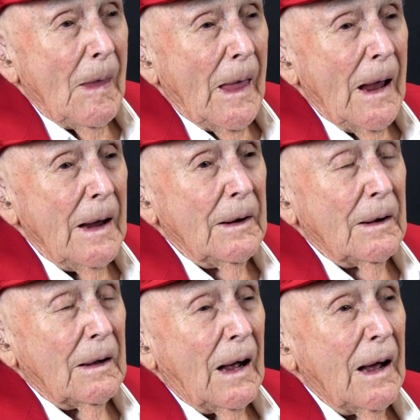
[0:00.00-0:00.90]

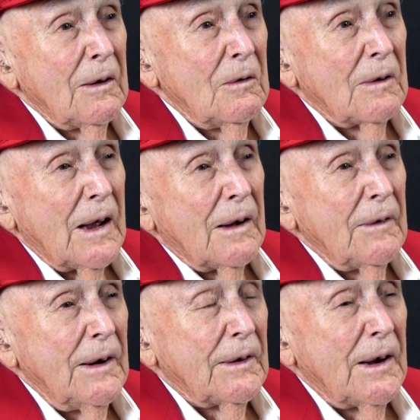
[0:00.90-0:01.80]
and I don't have
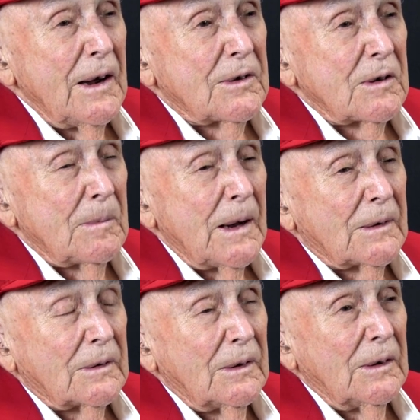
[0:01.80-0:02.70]
any dates
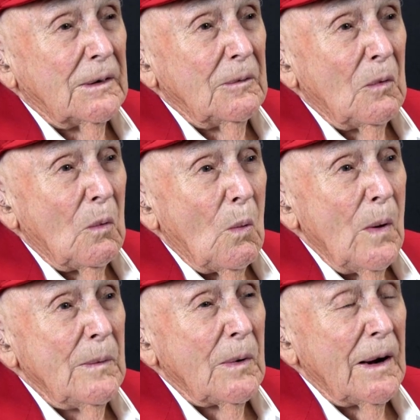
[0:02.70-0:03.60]
about
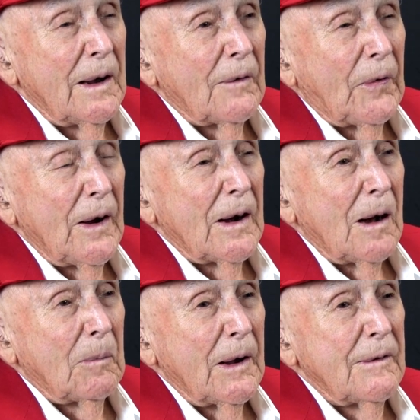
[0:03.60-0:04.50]
when we left there.
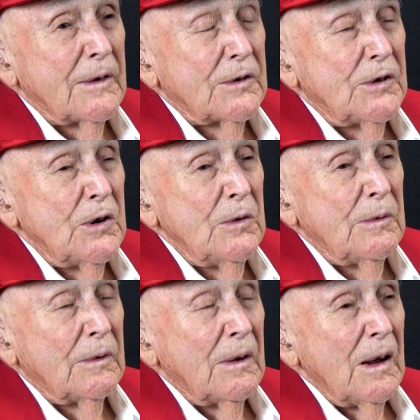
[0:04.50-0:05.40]
I believe it was
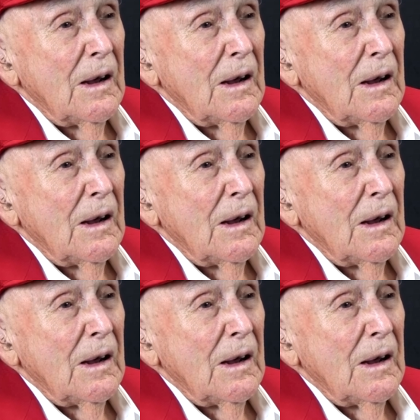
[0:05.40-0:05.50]
June.